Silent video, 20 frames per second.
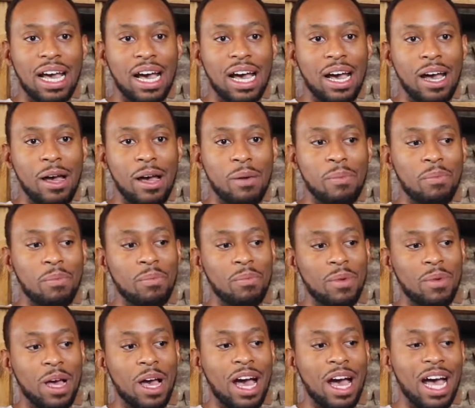
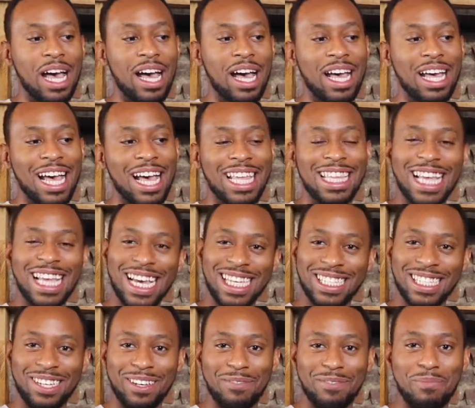a
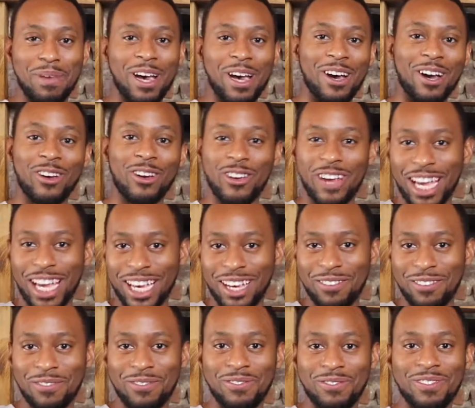nicer, better,
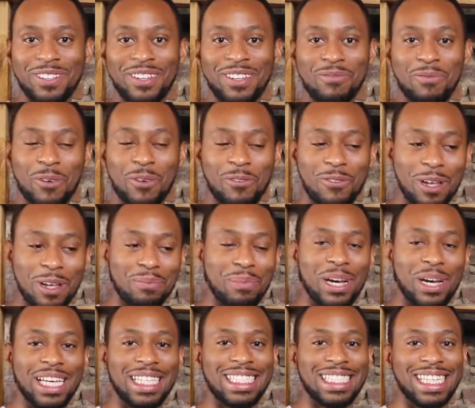creative, more fun
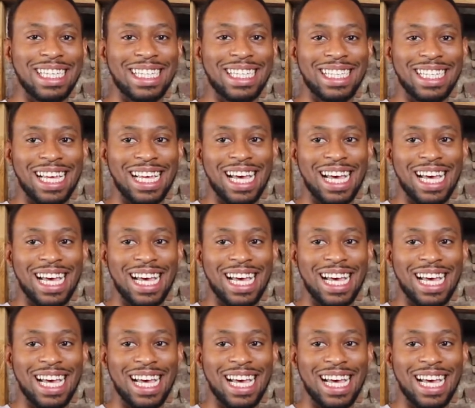person.